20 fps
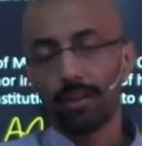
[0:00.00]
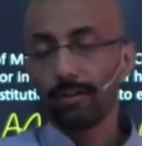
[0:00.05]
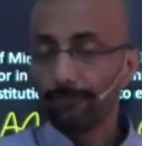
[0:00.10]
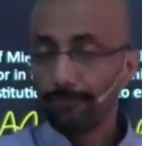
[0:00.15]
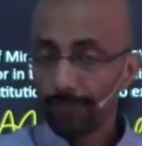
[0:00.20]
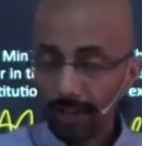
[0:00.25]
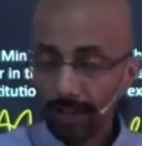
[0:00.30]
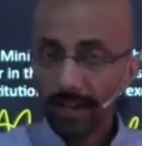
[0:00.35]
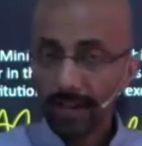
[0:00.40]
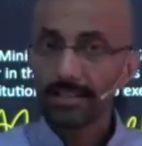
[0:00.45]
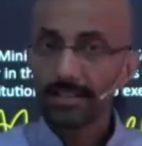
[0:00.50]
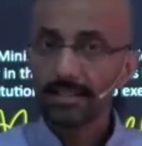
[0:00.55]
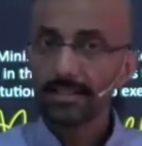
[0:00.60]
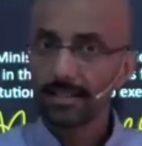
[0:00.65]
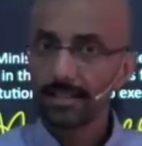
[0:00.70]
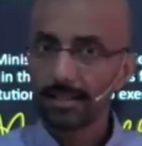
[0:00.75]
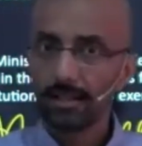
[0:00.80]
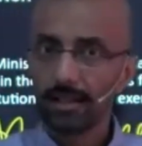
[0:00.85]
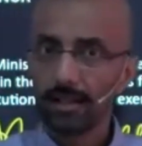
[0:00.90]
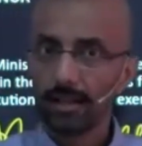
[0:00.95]

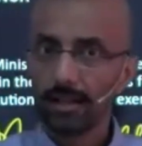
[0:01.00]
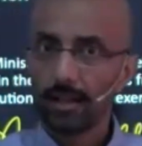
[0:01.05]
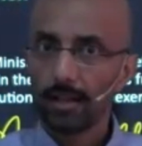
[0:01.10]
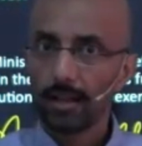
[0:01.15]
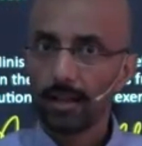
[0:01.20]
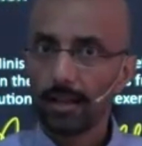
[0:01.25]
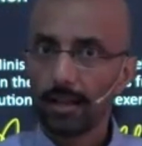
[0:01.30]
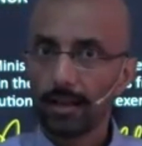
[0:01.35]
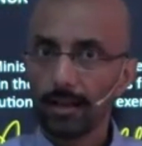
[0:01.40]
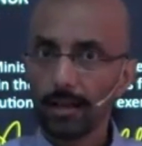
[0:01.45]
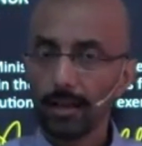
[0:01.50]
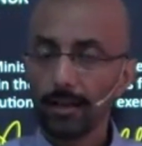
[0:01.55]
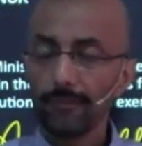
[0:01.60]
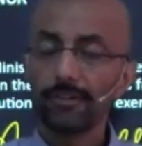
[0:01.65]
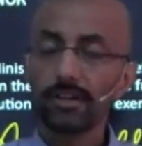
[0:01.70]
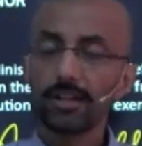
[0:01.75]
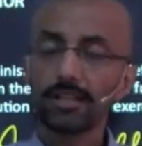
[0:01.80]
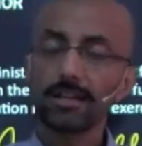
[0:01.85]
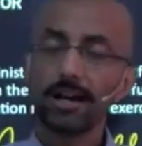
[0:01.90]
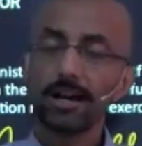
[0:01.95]
Whereas
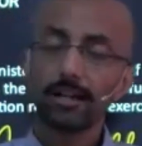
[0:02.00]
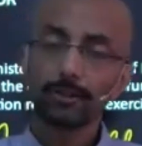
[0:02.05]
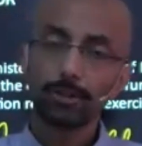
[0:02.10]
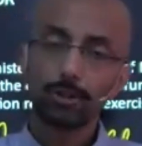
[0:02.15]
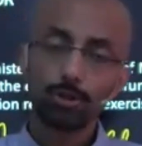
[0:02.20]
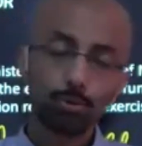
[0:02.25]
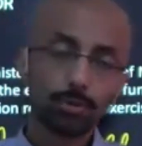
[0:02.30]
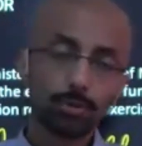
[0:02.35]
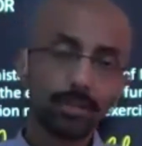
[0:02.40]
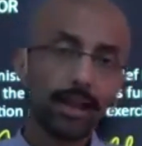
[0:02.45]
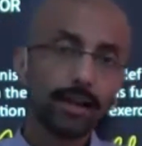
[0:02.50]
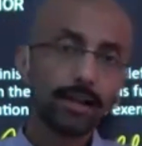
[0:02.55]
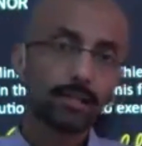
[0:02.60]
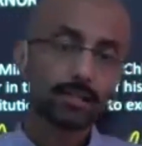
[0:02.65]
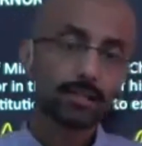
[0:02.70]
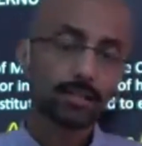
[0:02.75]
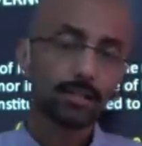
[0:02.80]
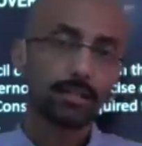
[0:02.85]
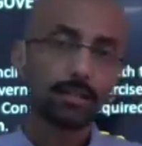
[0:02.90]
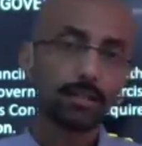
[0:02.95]
if it is argued
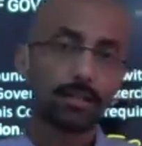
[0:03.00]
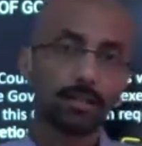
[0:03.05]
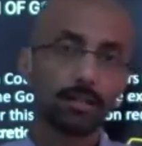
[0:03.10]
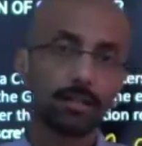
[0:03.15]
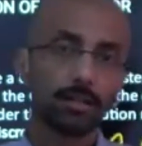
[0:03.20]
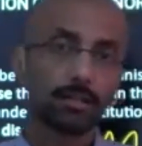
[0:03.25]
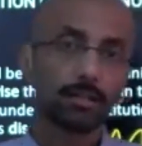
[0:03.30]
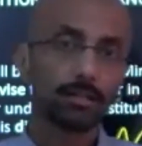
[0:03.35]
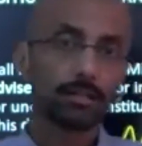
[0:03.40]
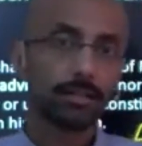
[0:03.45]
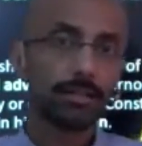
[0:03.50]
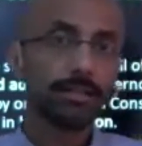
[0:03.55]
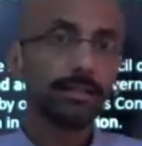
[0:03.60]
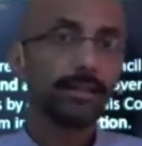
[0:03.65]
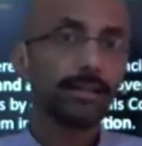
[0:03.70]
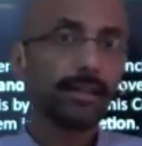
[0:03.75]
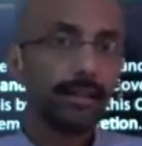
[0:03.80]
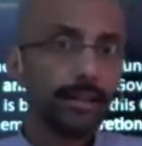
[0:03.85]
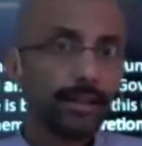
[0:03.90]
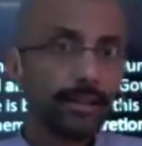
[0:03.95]
that
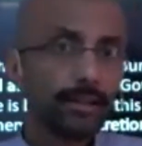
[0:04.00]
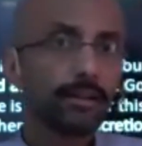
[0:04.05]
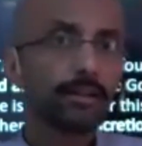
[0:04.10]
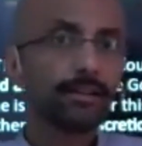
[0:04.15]
the aid and